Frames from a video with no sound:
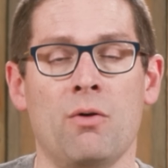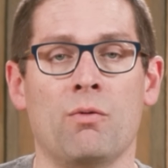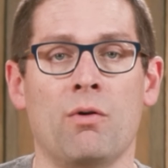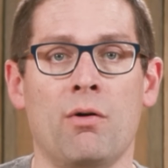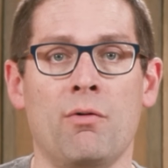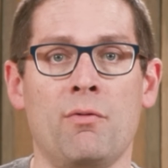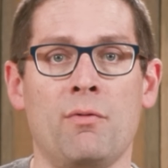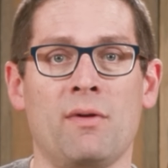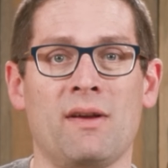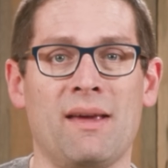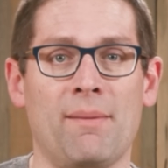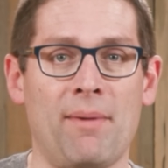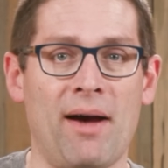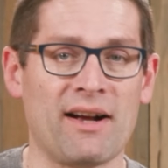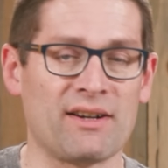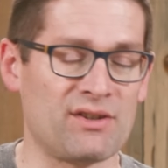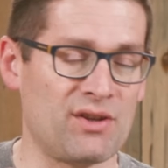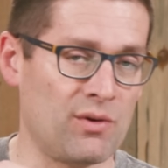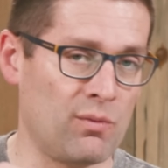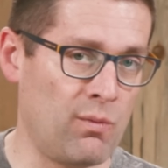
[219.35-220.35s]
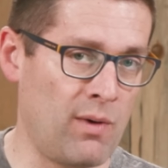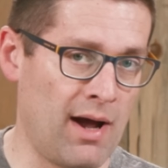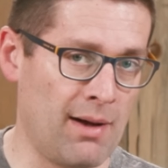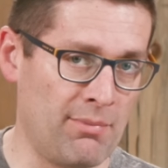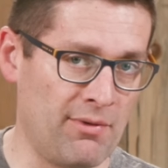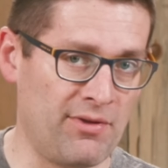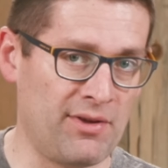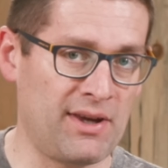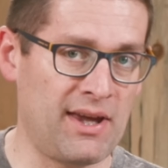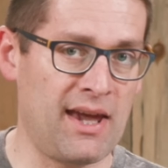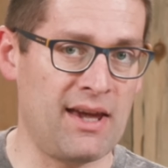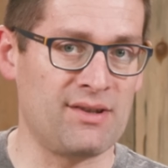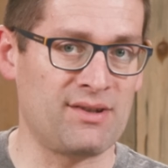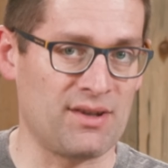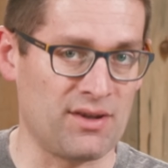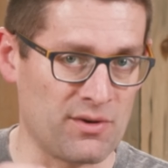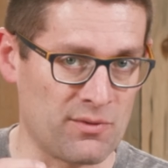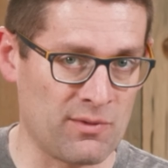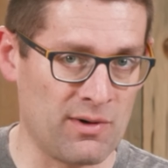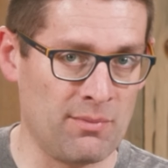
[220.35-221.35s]
Well, when we get back to the web of the case
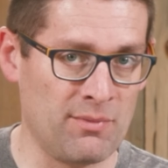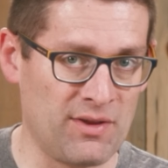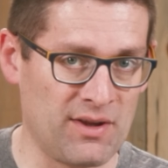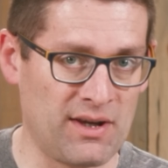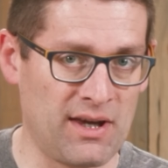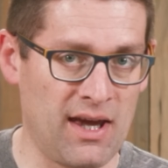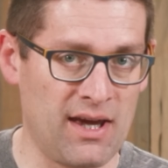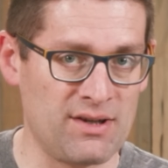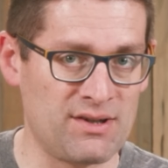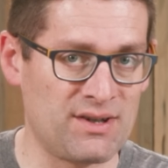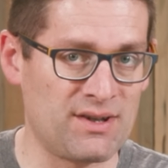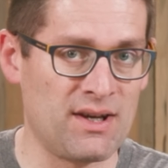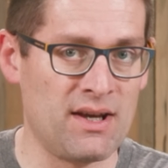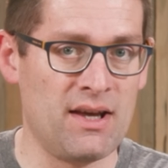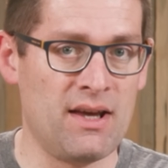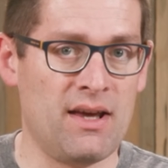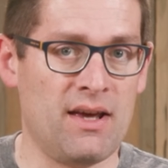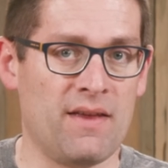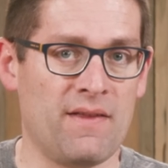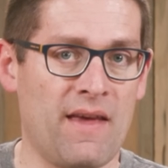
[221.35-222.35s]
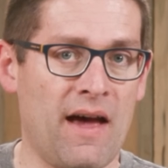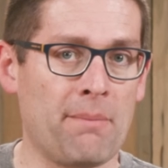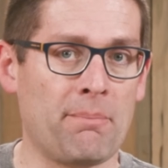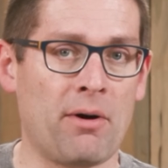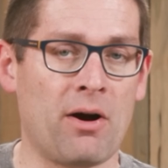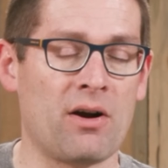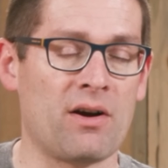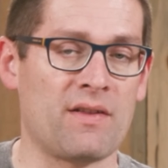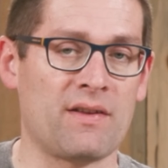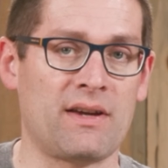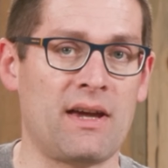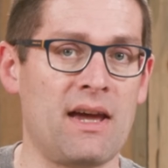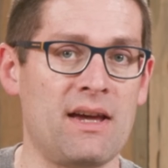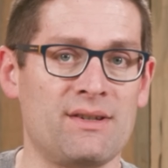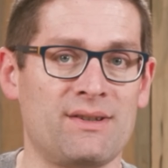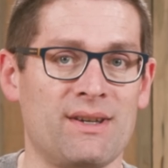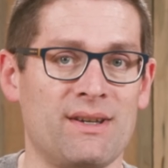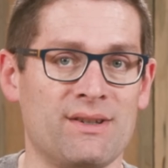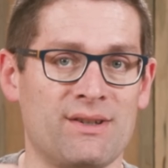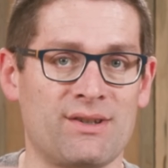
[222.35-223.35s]
and the rim of the case, that part of the
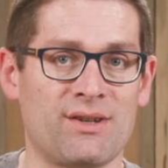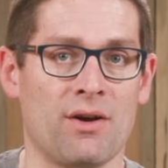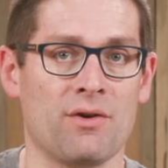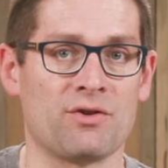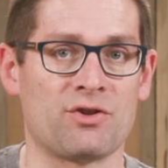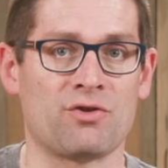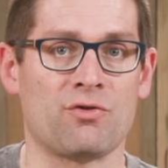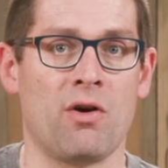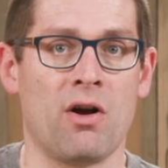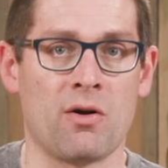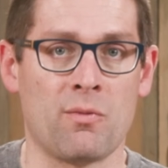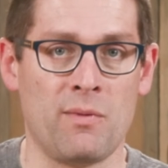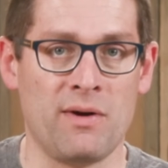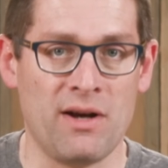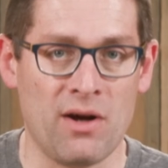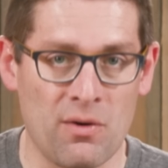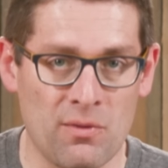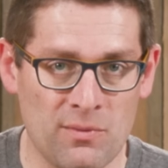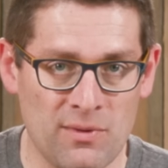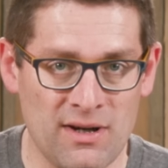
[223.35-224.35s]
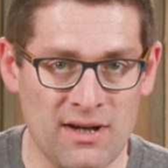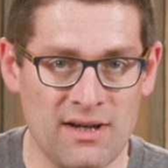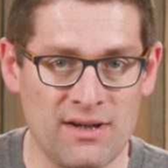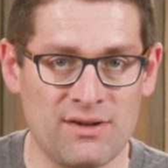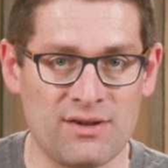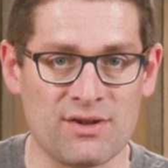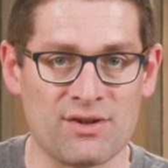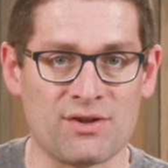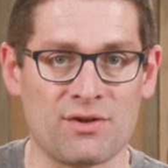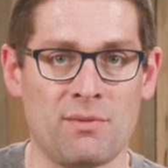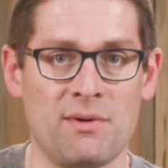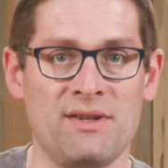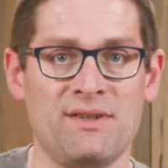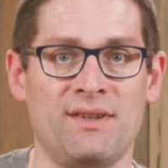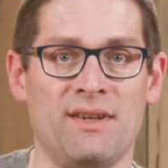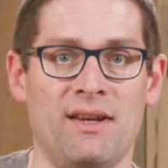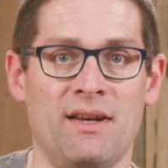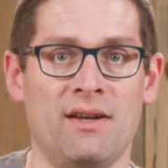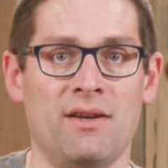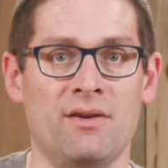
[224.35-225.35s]
case is so strong, we don't need to
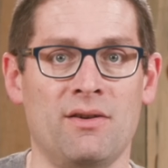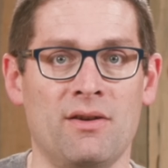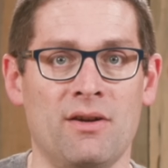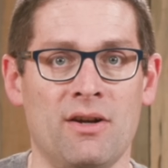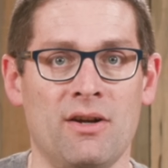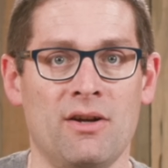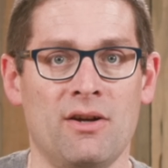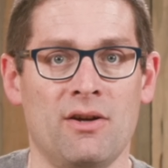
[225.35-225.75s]
squeeze it in